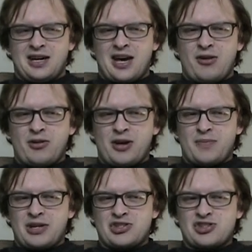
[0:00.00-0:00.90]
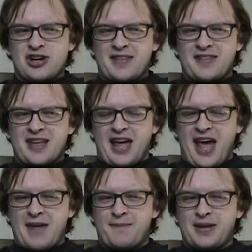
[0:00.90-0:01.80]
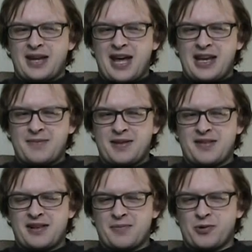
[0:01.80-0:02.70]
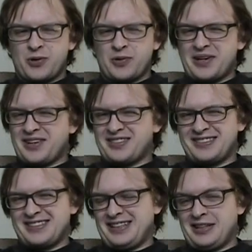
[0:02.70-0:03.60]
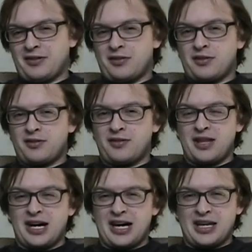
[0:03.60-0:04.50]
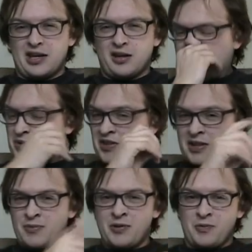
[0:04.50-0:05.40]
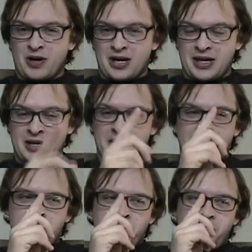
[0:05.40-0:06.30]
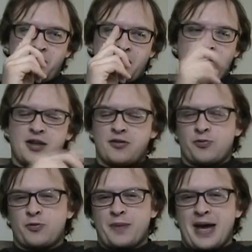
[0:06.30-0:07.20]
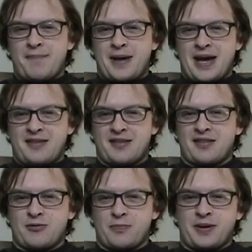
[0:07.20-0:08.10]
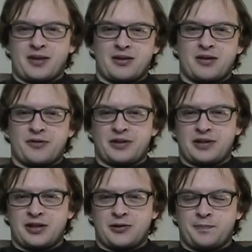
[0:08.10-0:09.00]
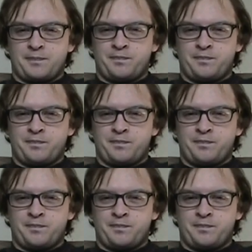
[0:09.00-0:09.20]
I don't know how many shots they had, but it had to be somewhere around none. Most of them went wide. Others were bad passes that were picked off and cleared.